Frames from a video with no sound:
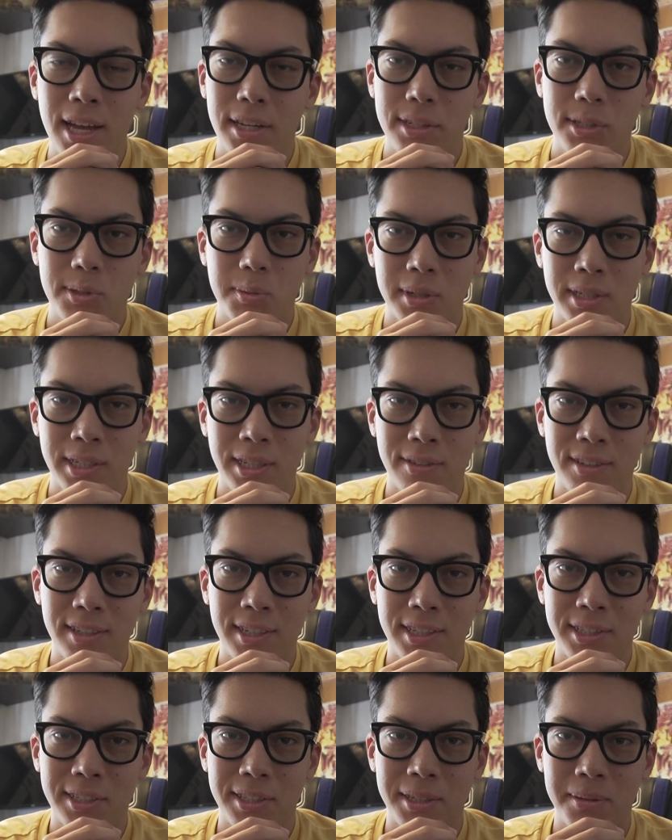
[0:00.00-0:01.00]
Just want to give you
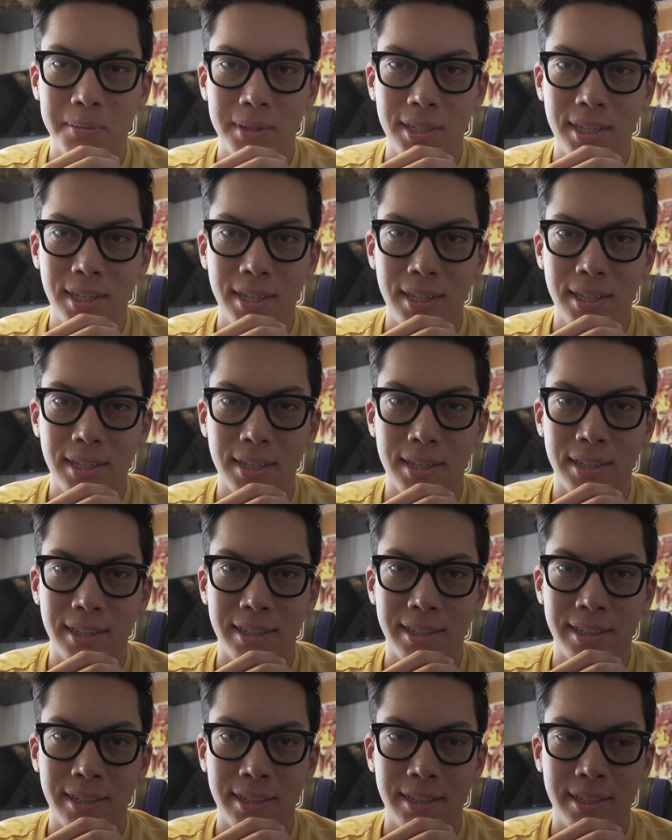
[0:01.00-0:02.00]
guys an update.
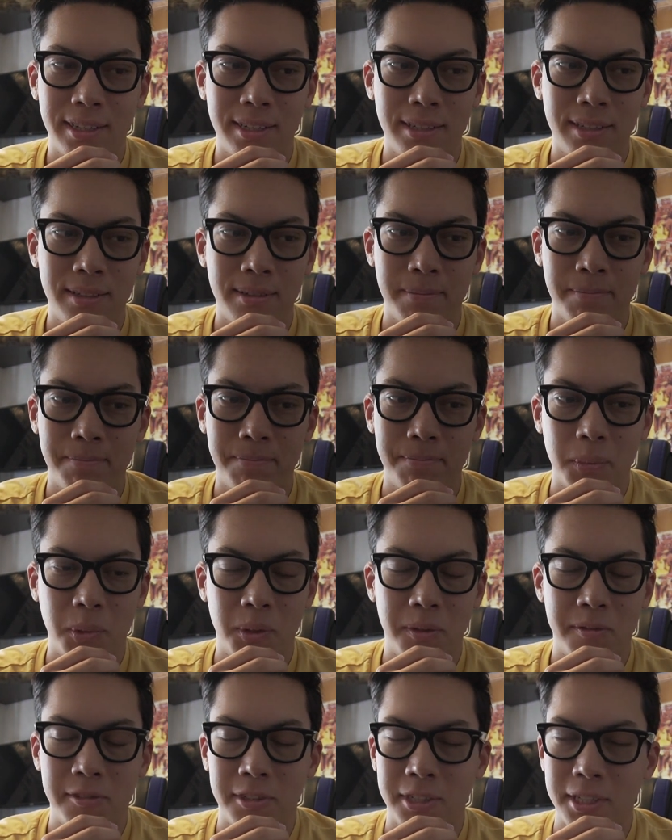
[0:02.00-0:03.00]

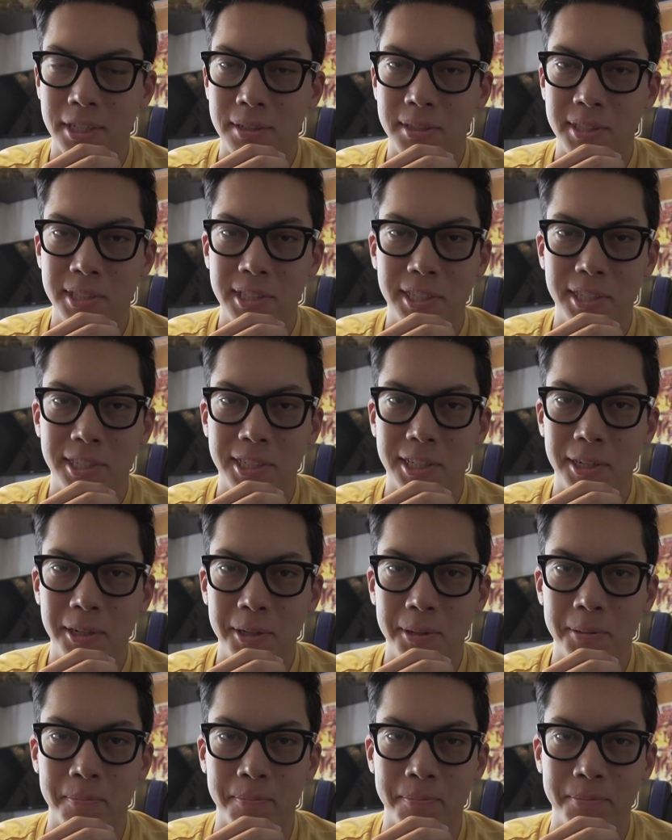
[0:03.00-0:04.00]
More videos to
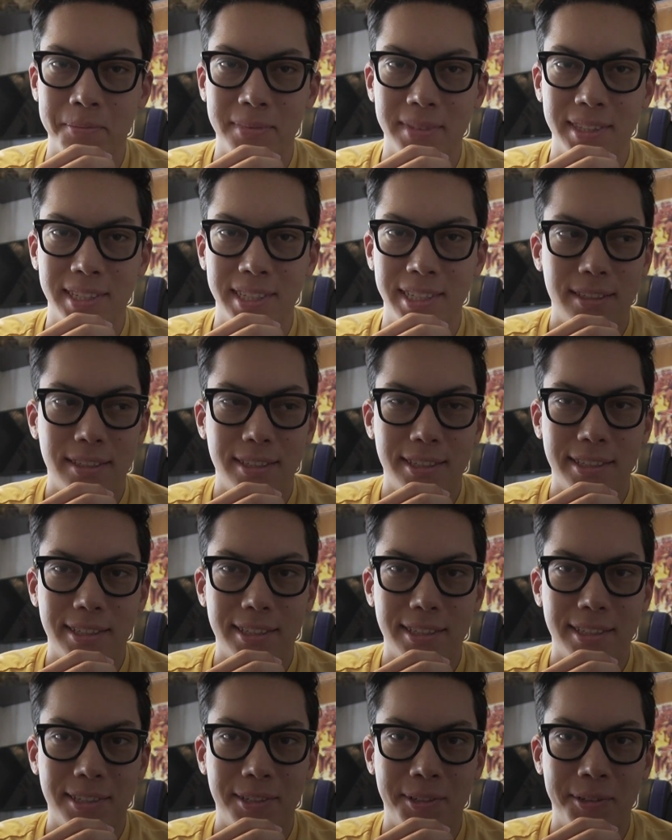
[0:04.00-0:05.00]
come.
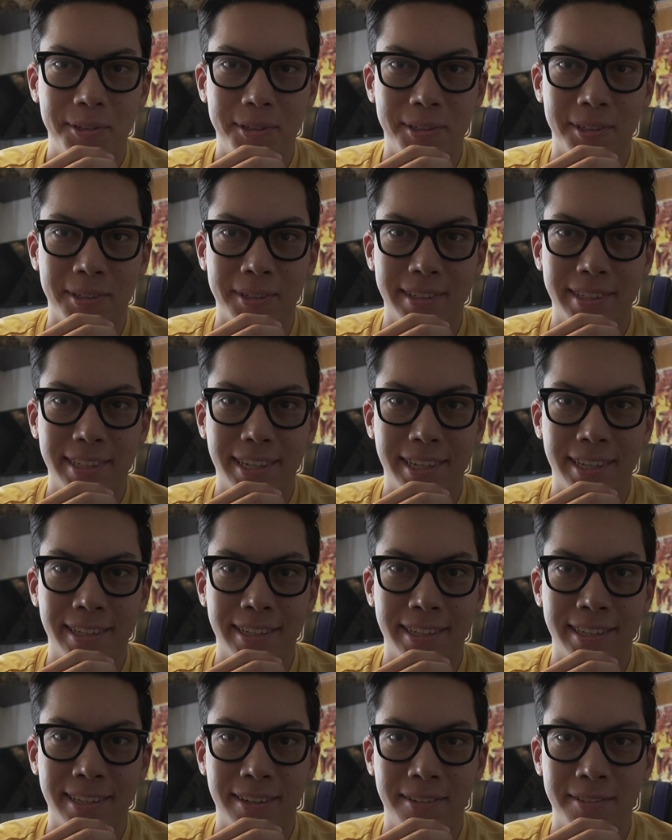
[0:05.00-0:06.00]
Cool.
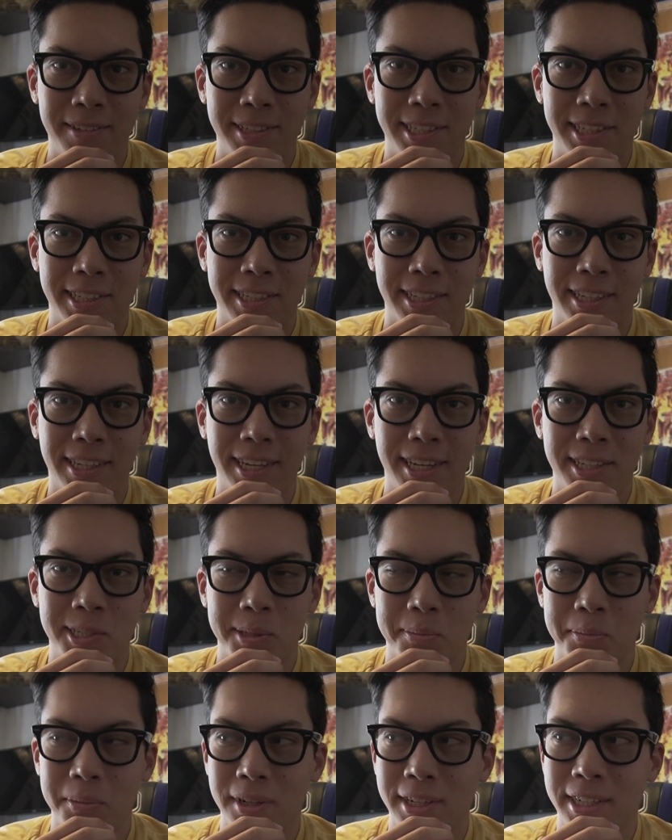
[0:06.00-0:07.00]
I wish I could catch
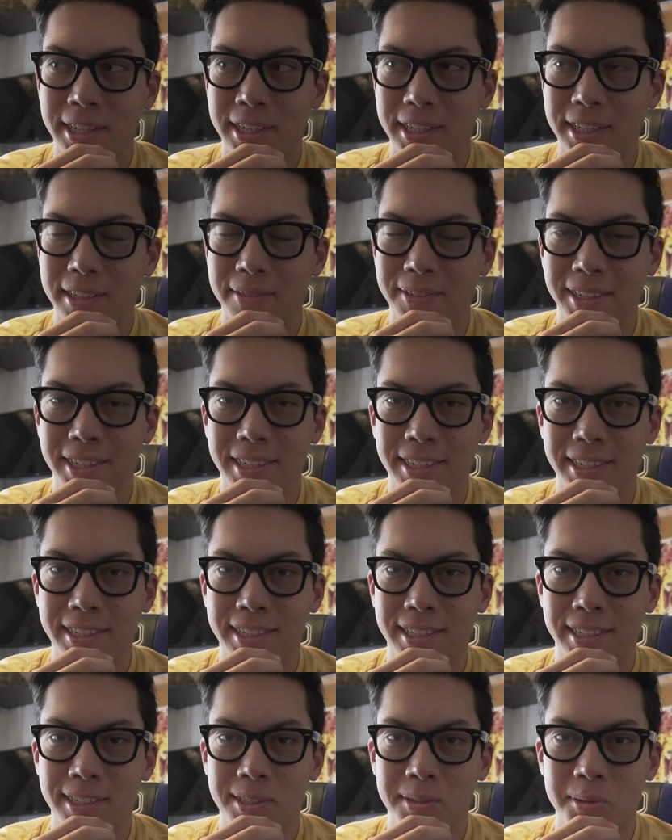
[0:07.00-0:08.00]
a brick,
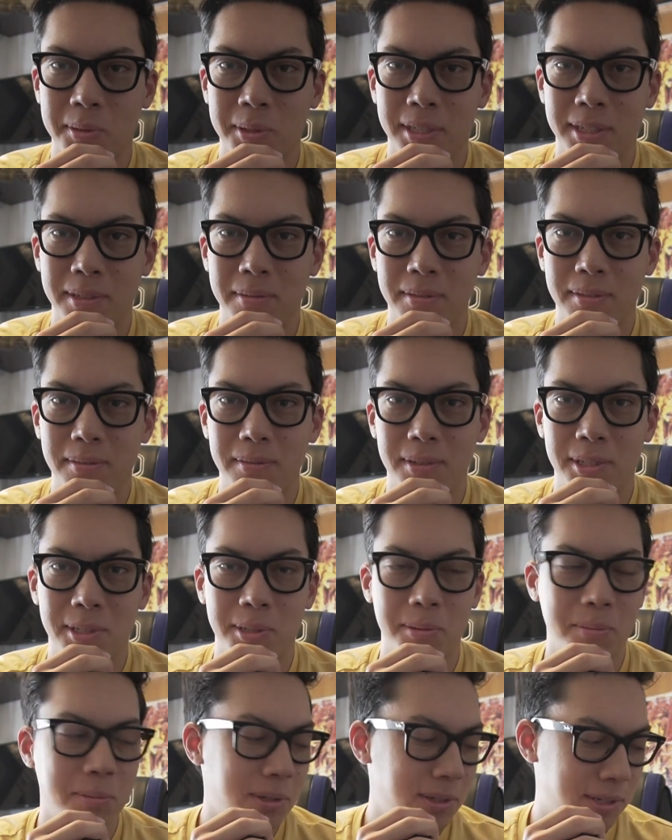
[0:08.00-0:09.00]
because that's what
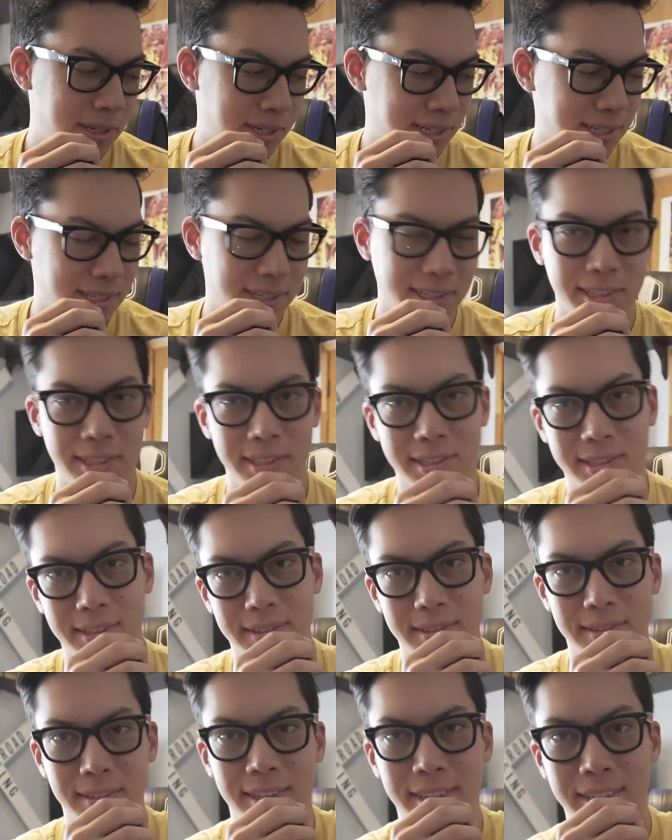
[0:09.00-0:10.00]
Mr. Murdoch
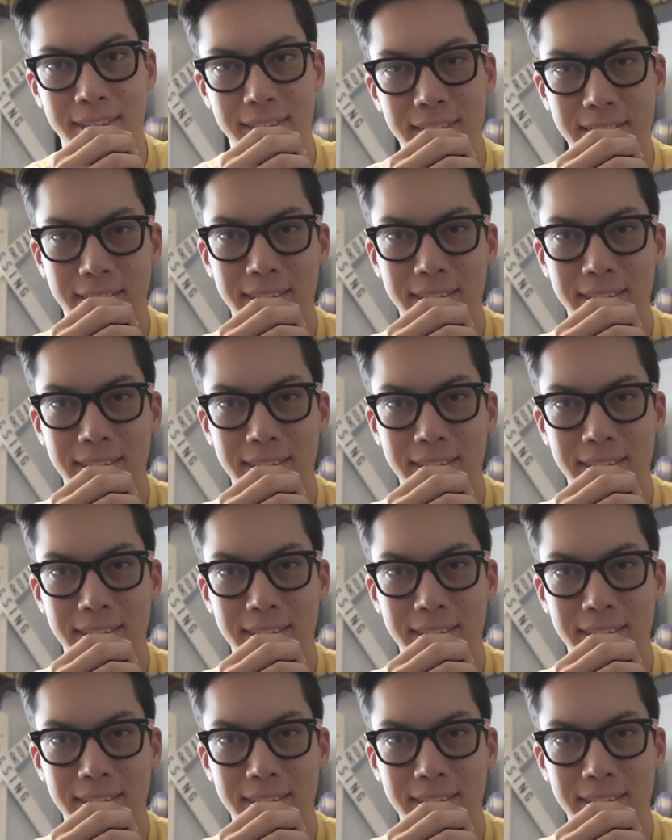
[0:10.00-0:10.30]
does when I...